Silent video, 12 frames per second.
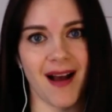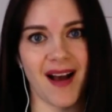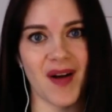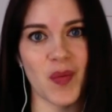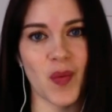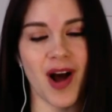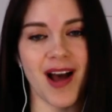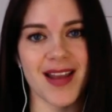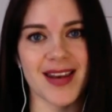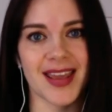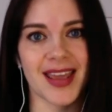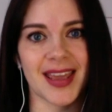
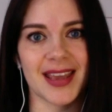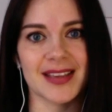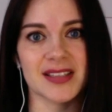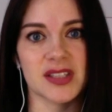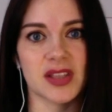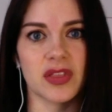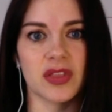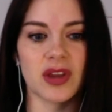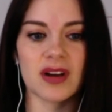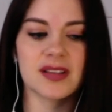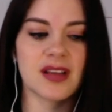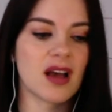One is
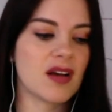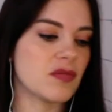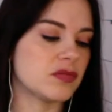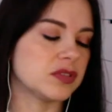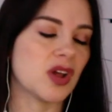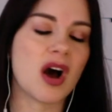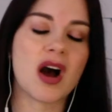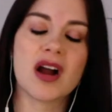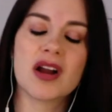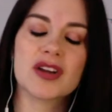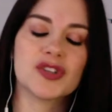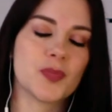there's a
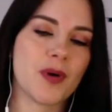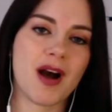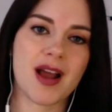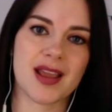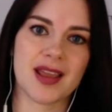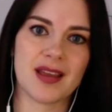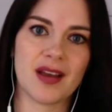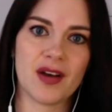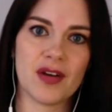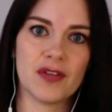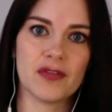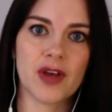large body
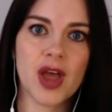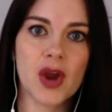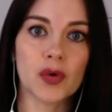of